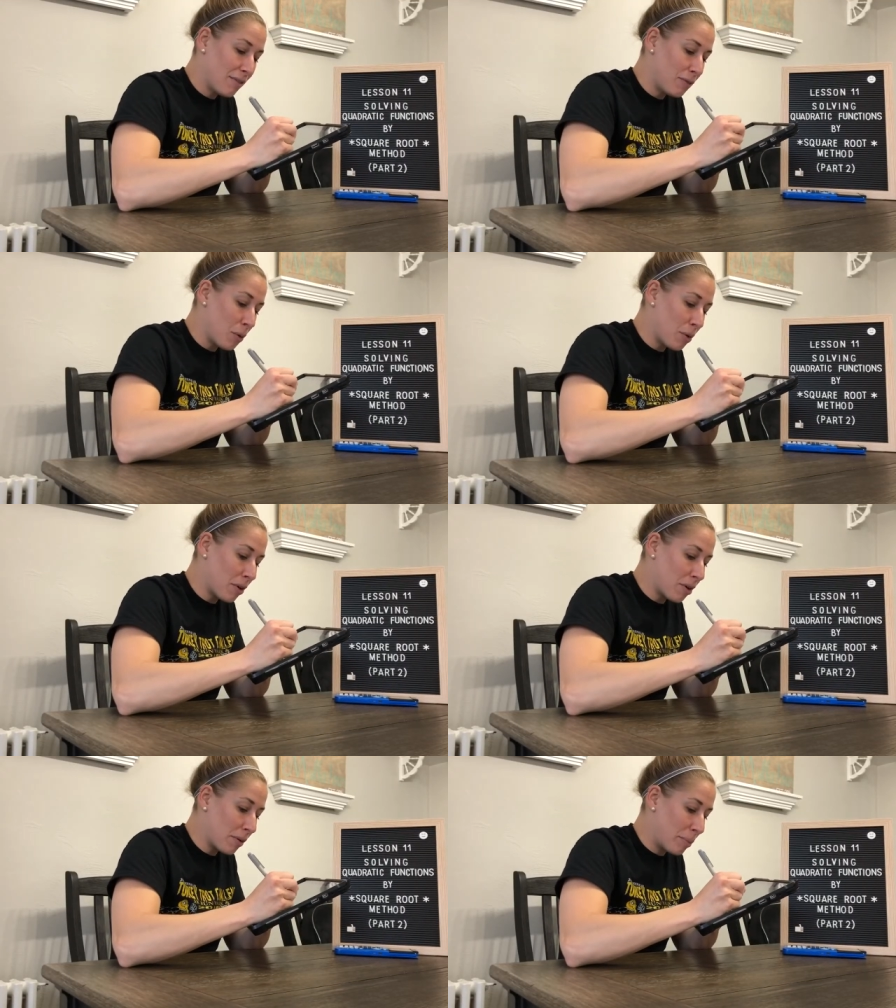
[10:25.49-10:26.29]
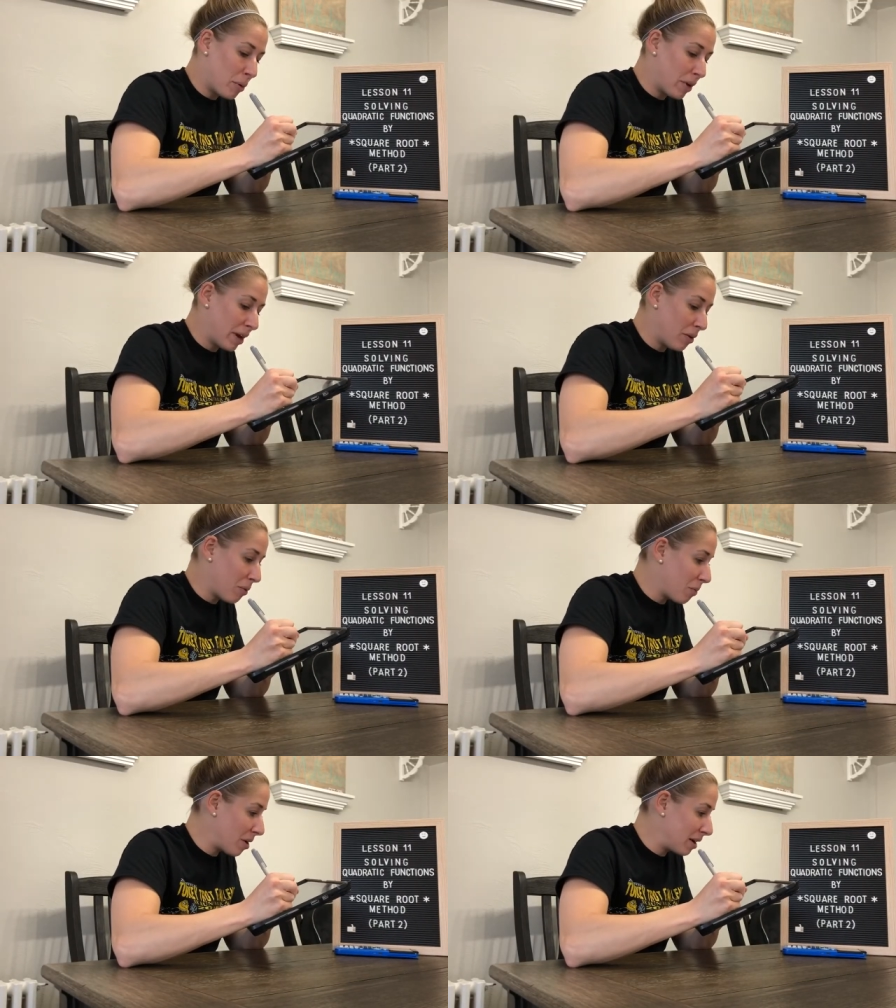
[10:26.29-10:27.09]

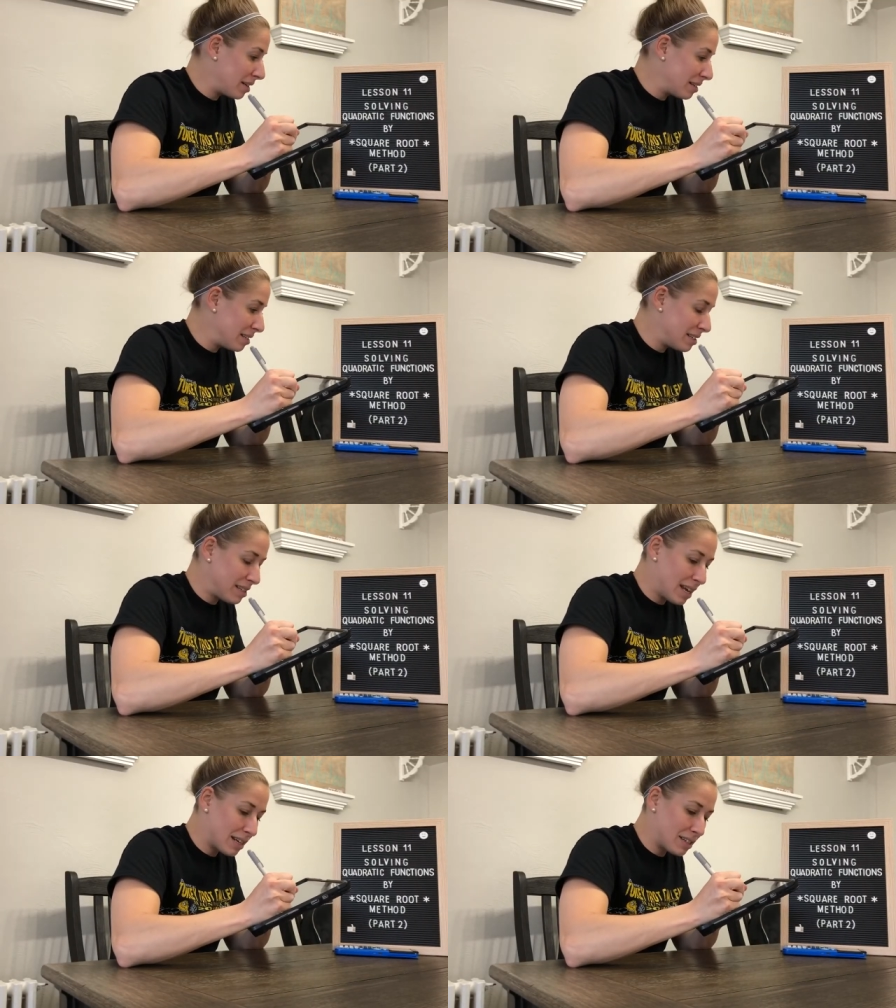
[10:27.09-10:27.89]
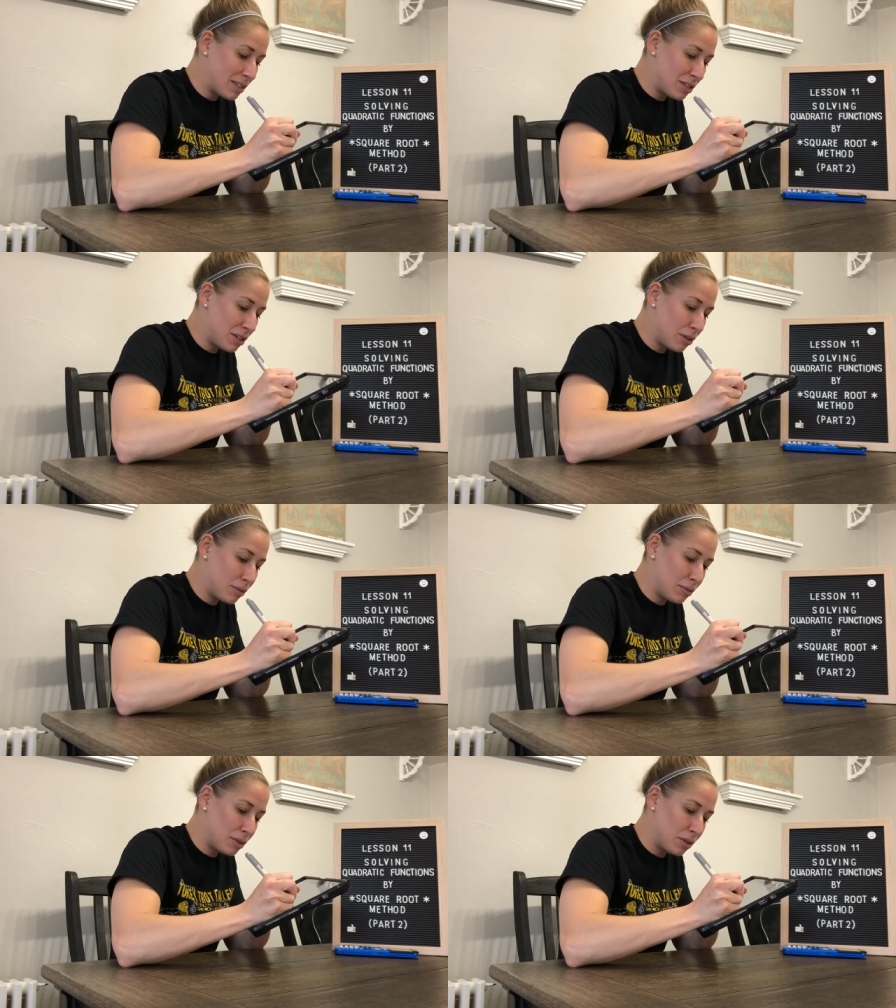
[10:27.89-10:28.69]

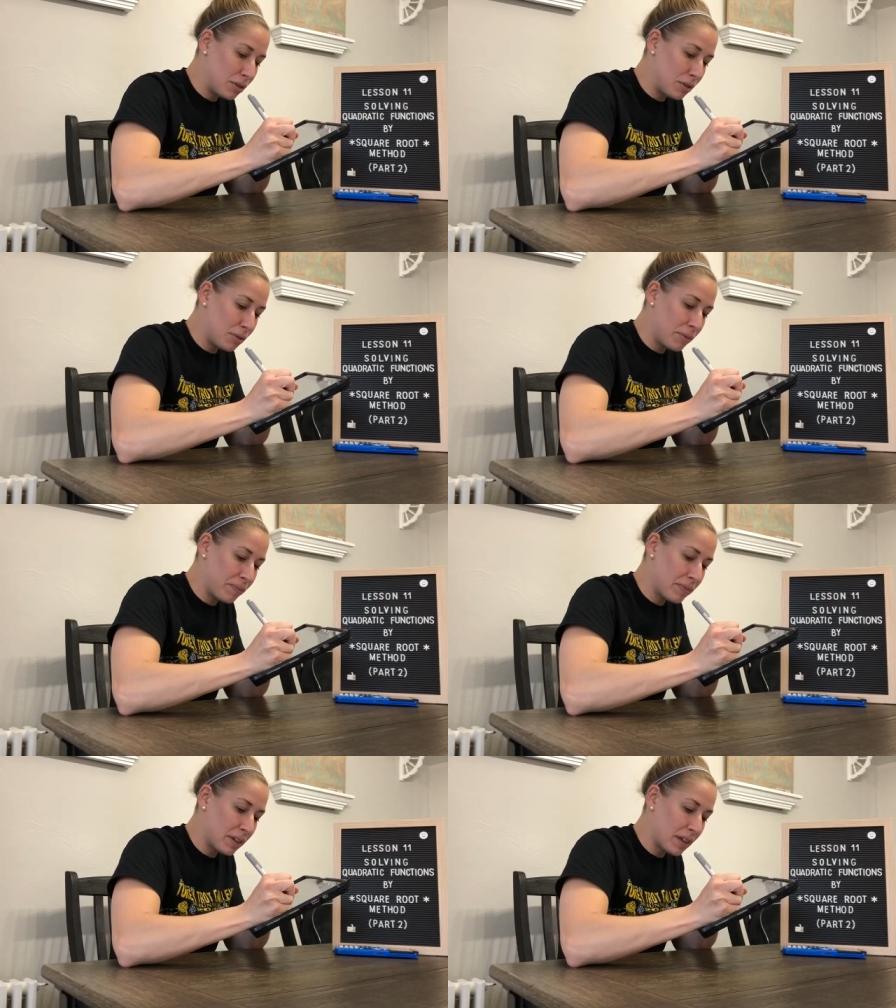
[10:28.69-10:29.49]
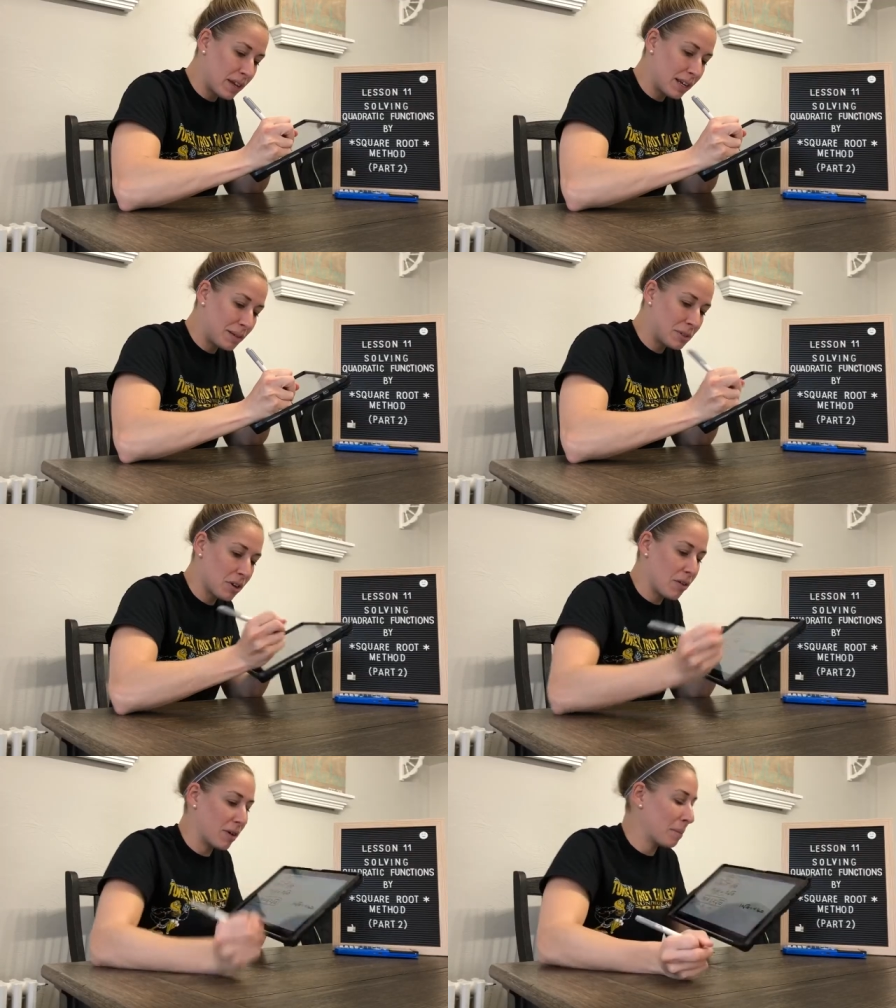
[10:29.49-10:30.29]
4.1622, and then it keeps
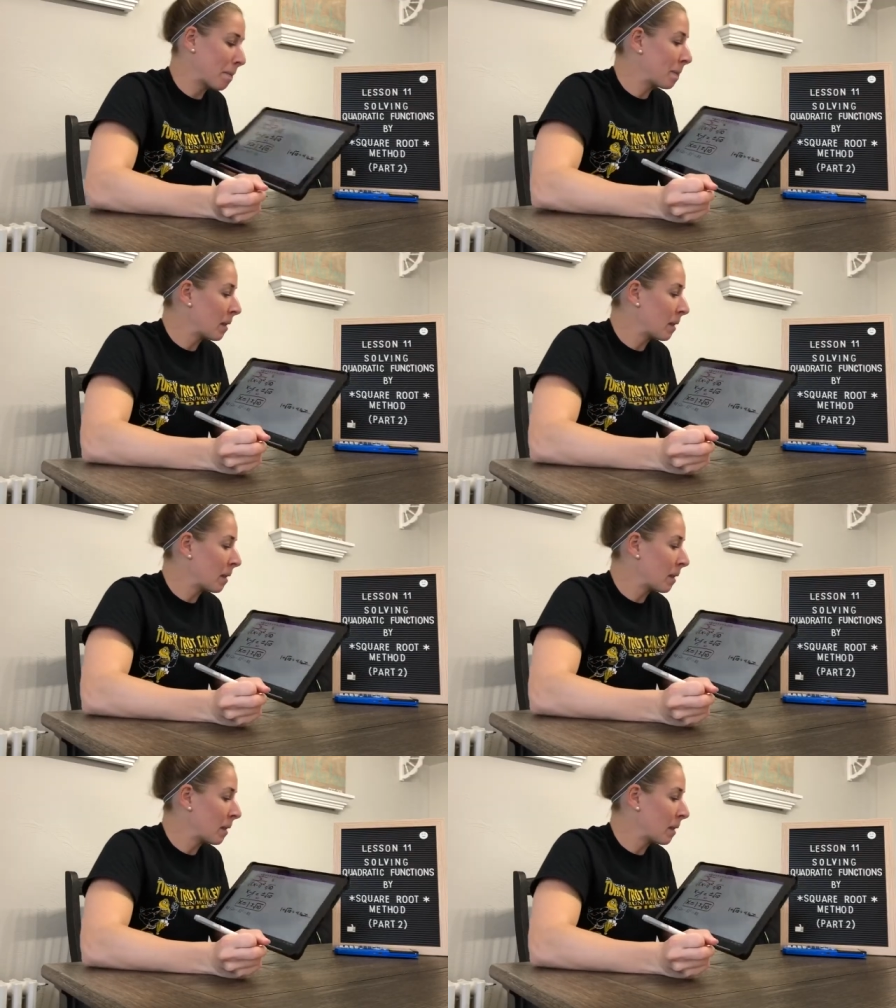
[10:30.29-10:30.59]
going.